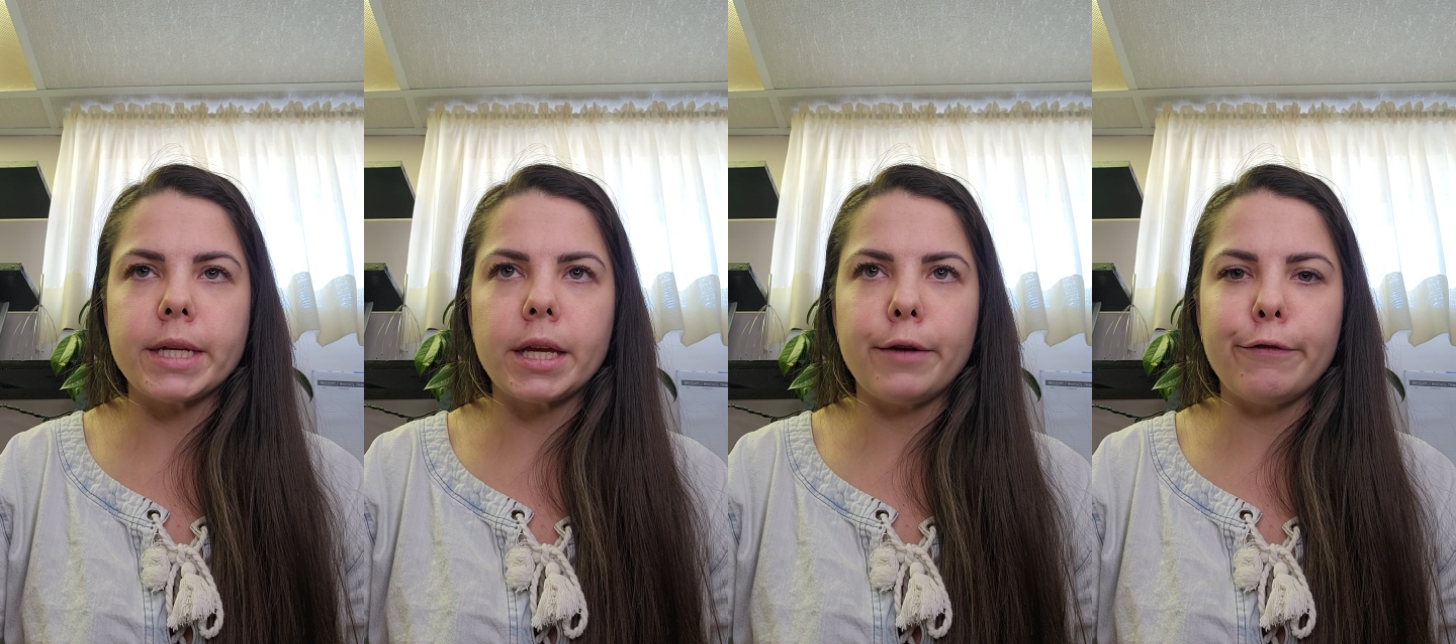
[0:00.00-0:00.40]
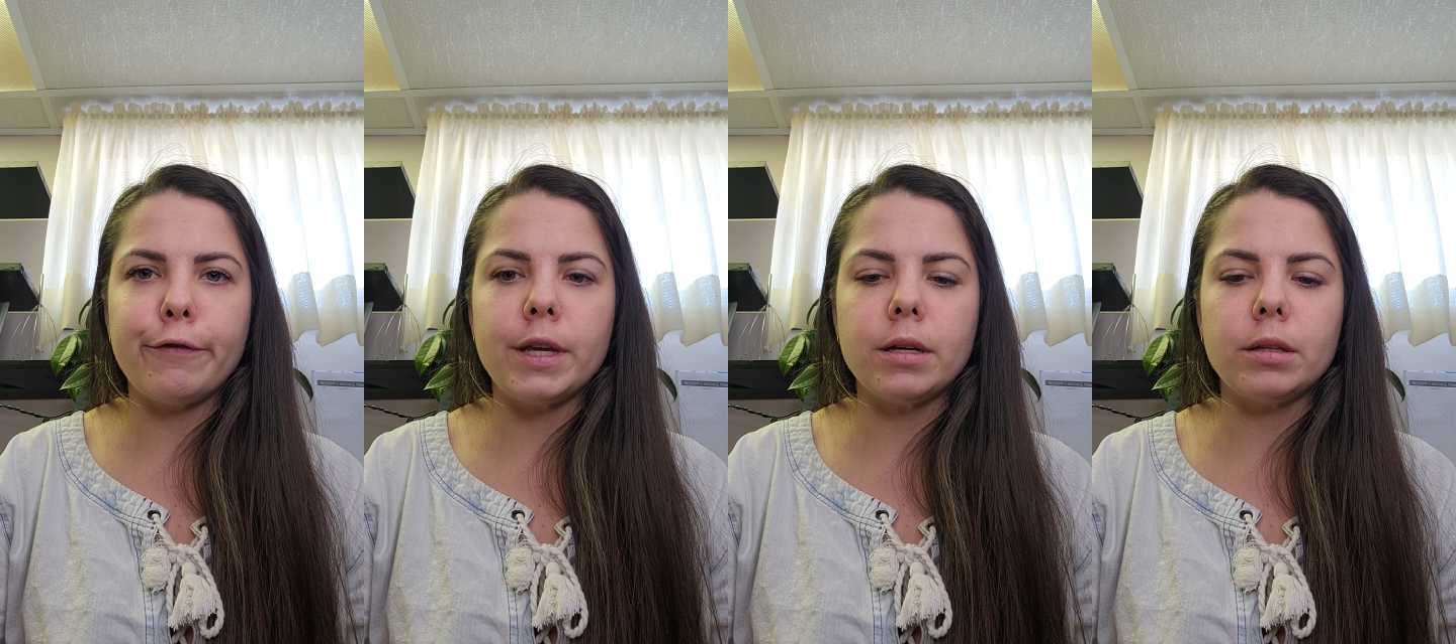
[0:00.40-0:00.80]
It can
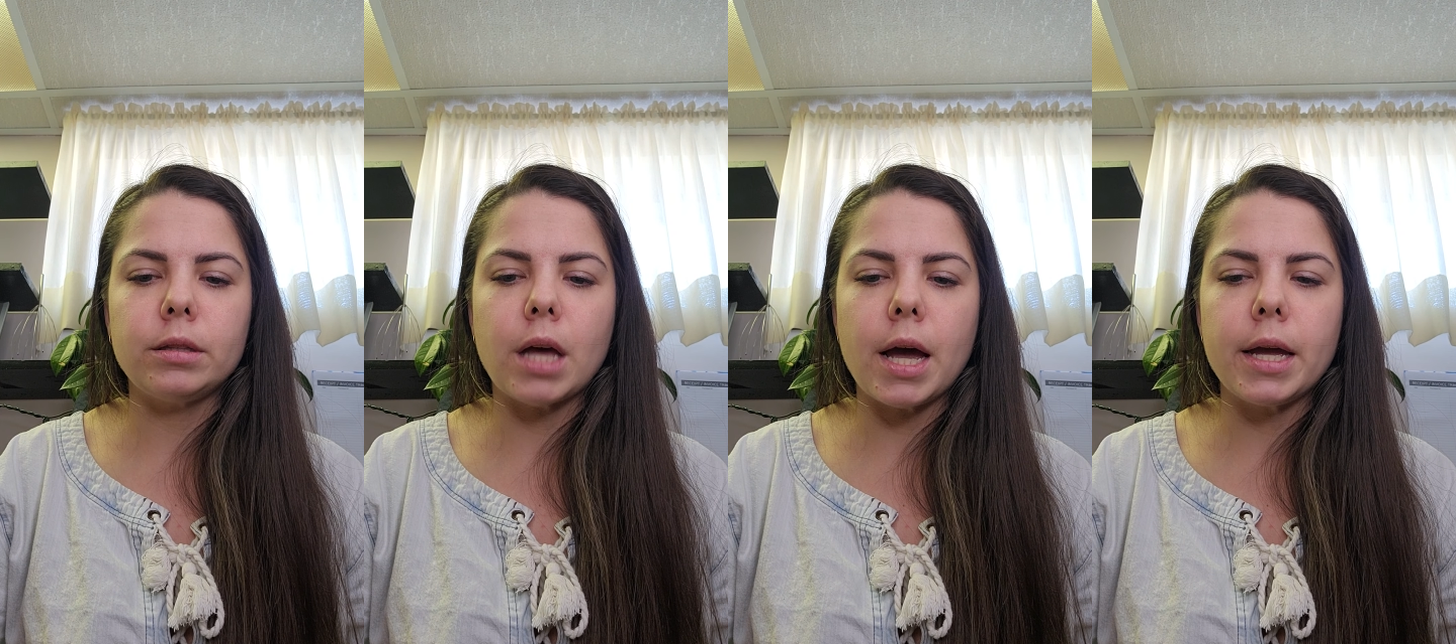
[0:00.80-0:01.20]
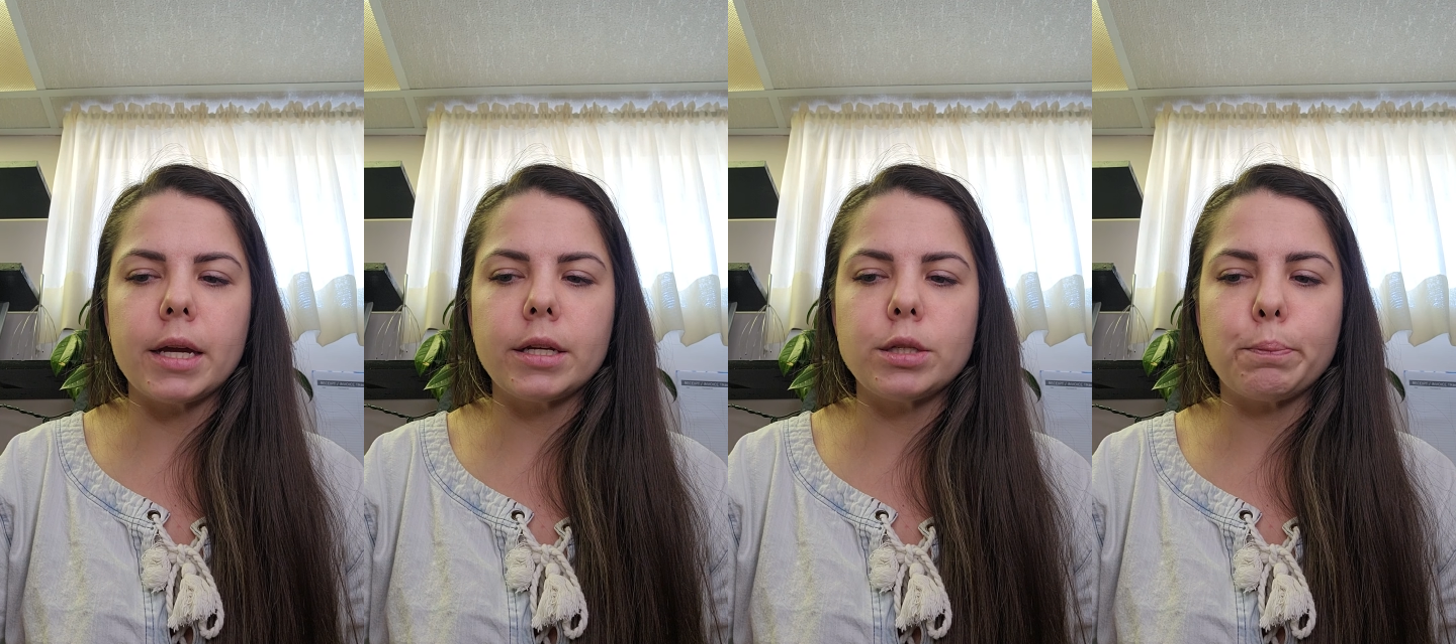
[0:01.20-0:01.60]
feel
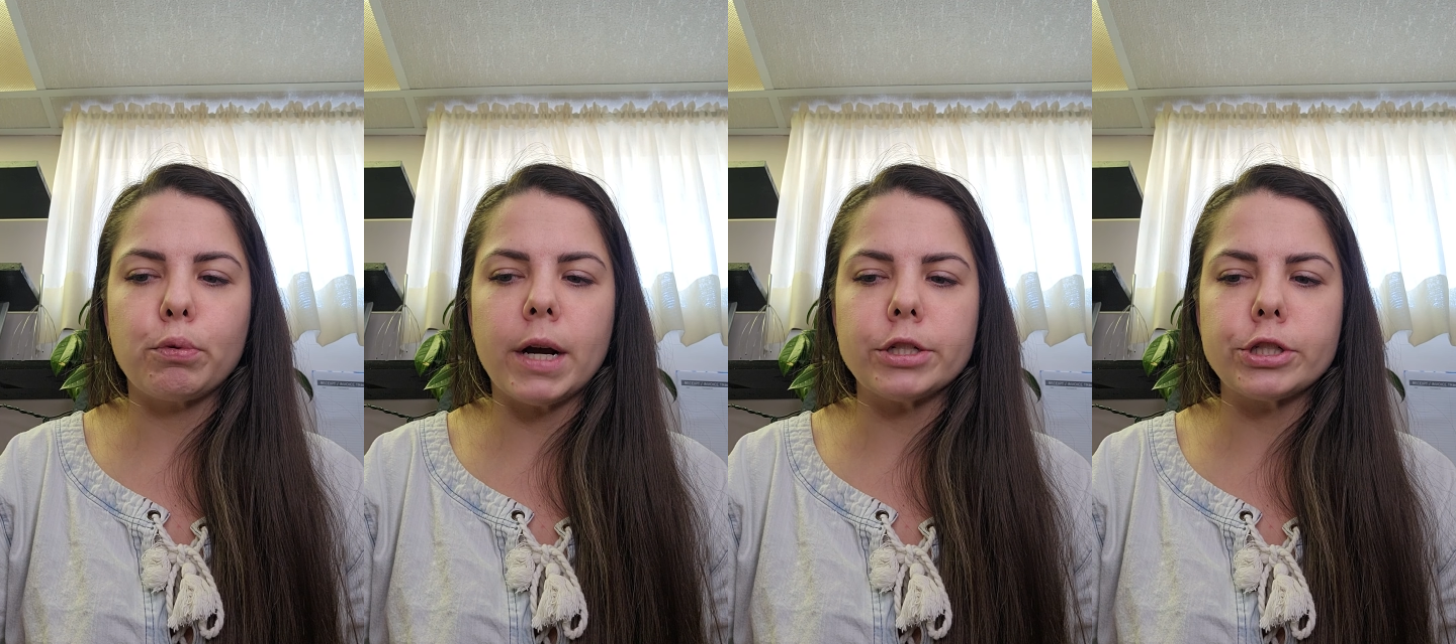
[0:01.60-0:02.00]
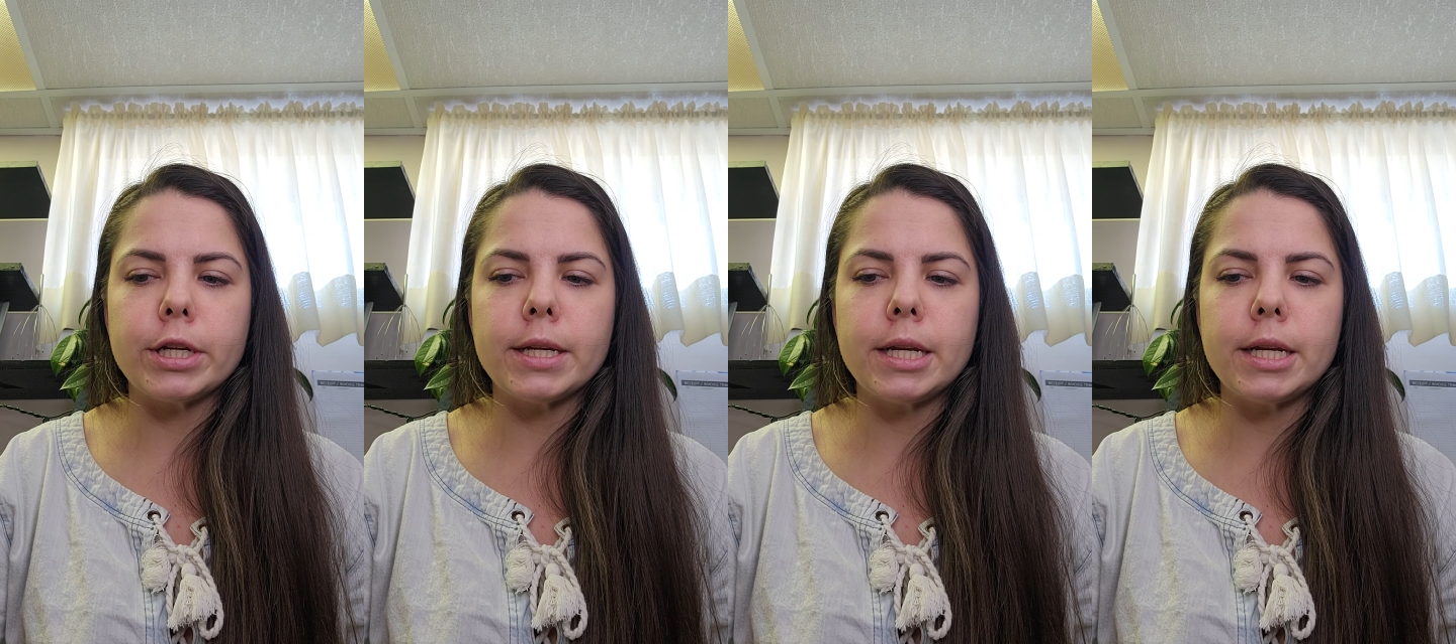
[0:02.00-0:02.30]
like depression.